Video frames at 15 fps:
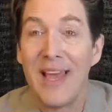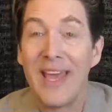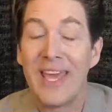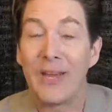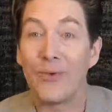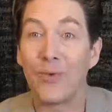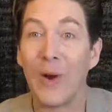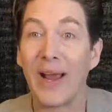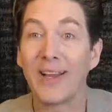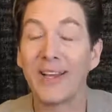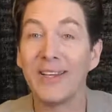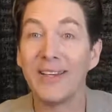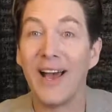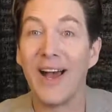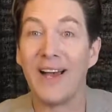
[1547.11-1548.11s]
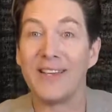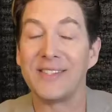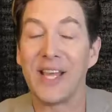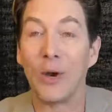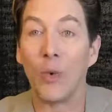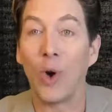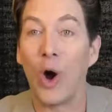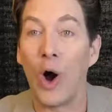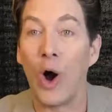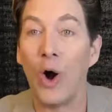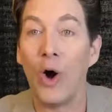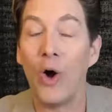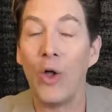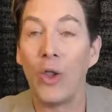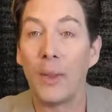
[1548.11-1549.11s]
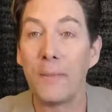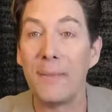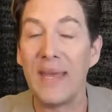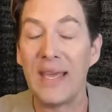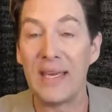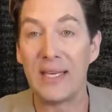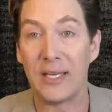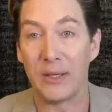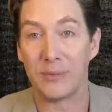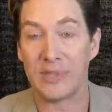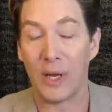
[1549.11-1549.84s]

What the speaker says: He recognized they were all mediums.